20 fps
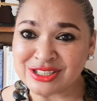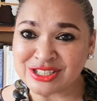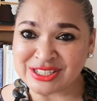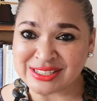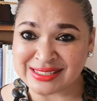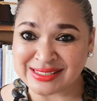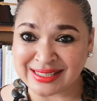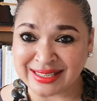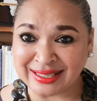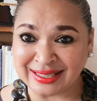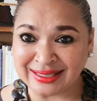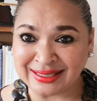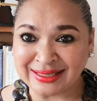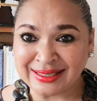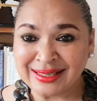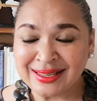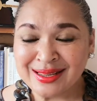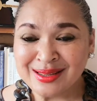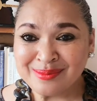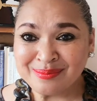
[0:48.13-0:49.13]
to
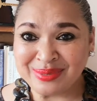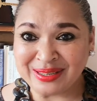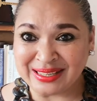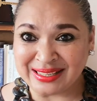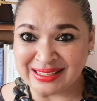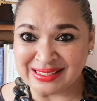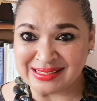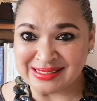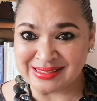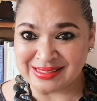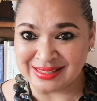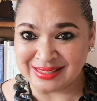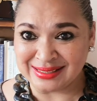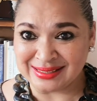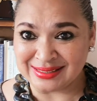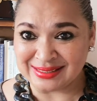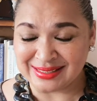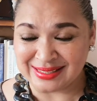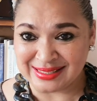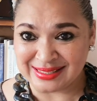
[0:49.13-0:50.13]
say, please
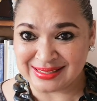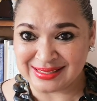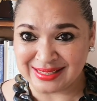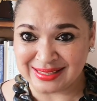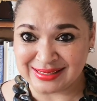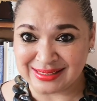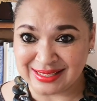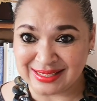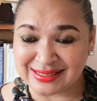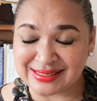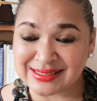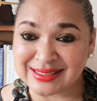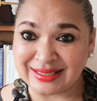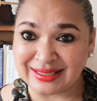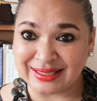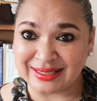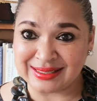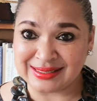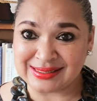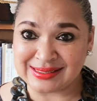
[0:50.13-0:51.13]
increase and
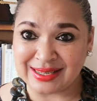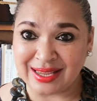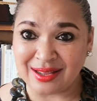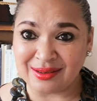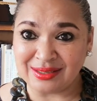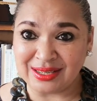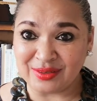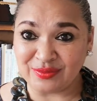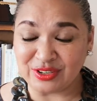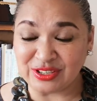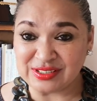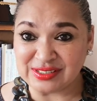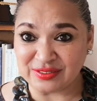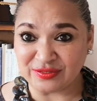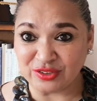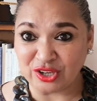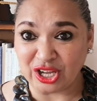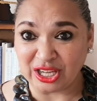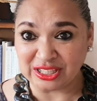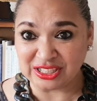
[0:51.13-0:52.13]
escalate our levels
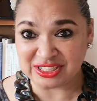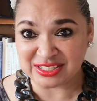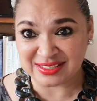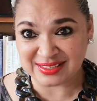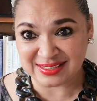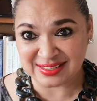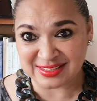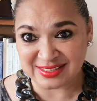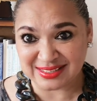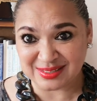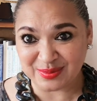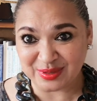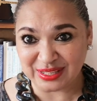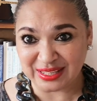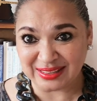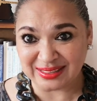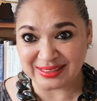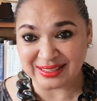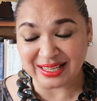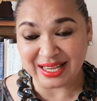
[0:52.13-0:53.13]
of consciousness
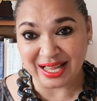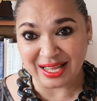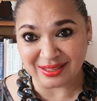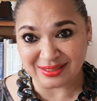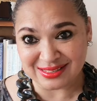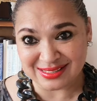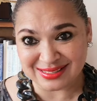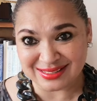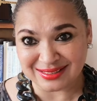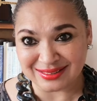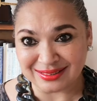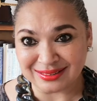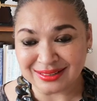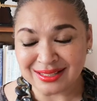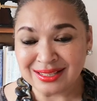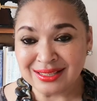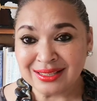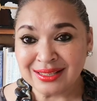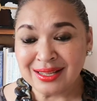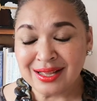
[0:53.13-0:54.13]
within the
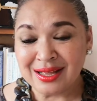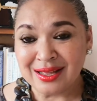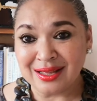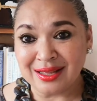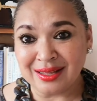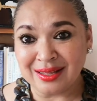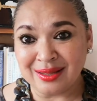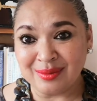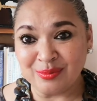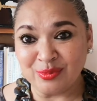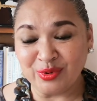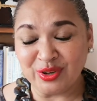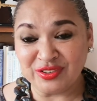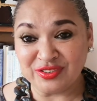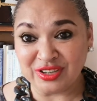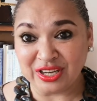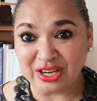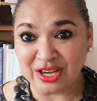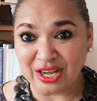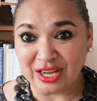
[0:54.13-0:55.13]
council um,
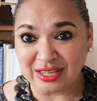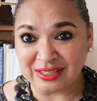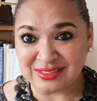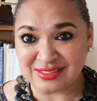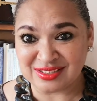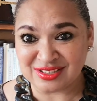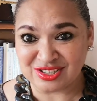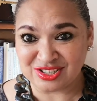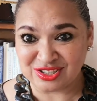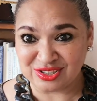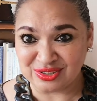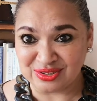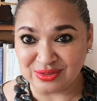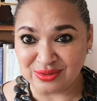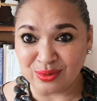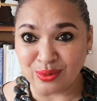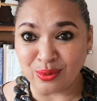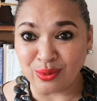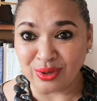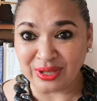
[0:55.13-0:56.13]
with regards
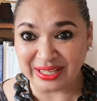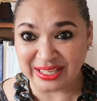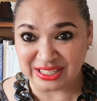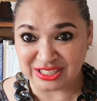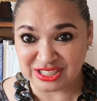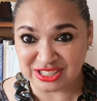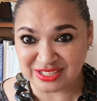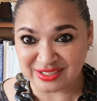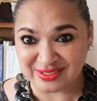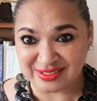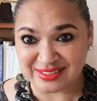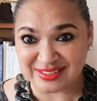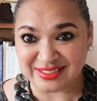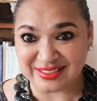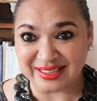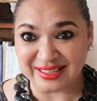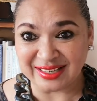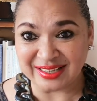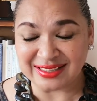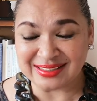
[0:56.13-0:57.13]
to all
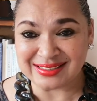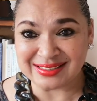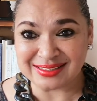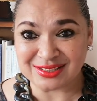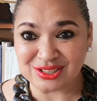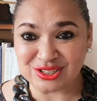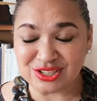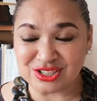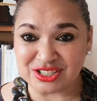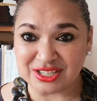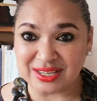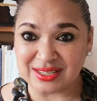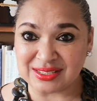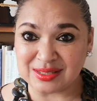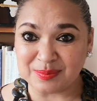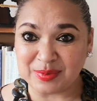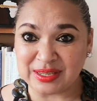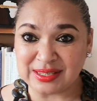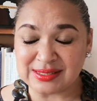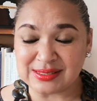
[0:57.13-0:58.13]
issues related to
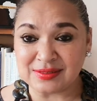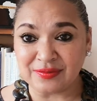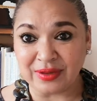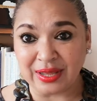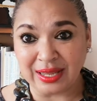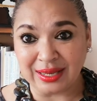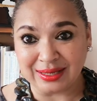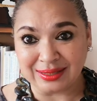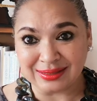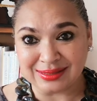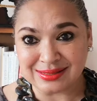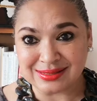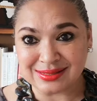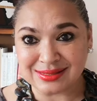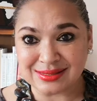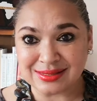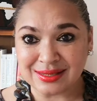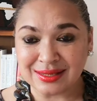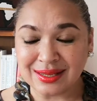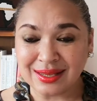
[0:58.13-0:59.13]
gender-based
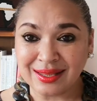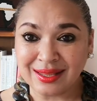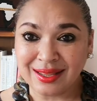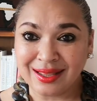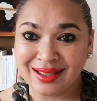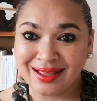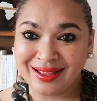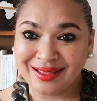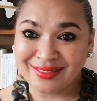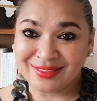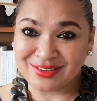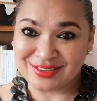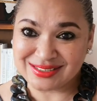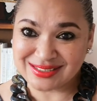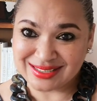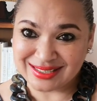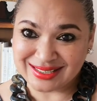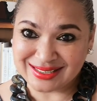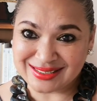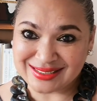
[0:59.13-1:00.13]
violence.
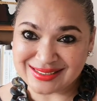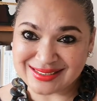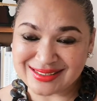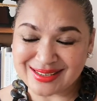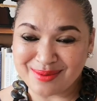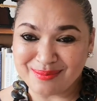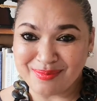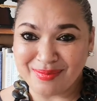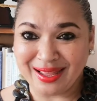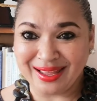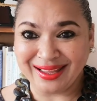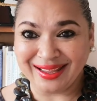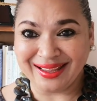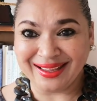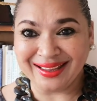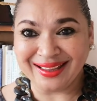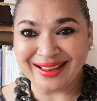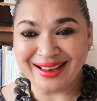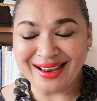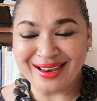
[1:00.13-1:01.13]
This is
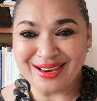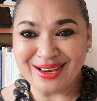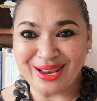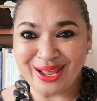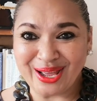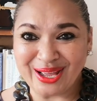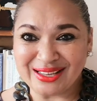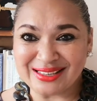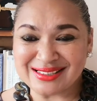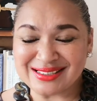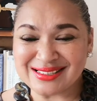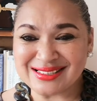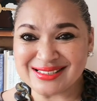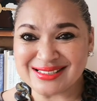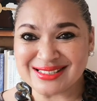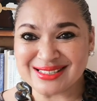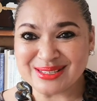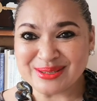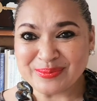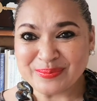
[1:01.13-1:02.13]
my
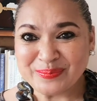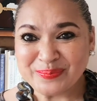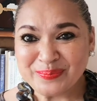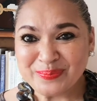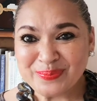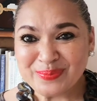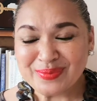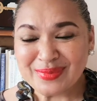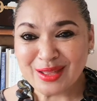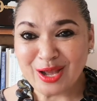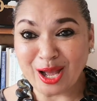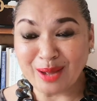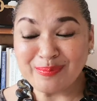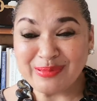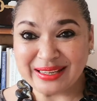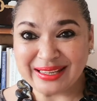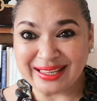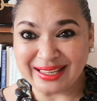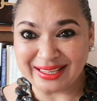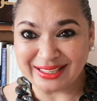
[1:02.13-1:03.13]
last
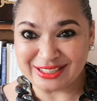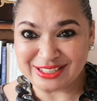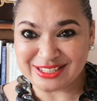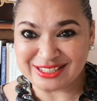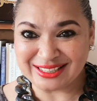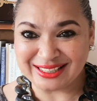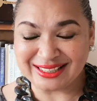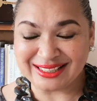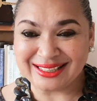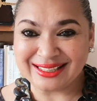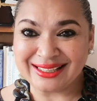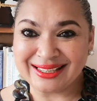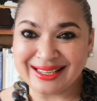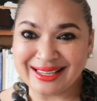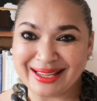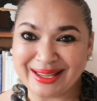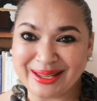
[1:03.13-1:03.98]
obligation,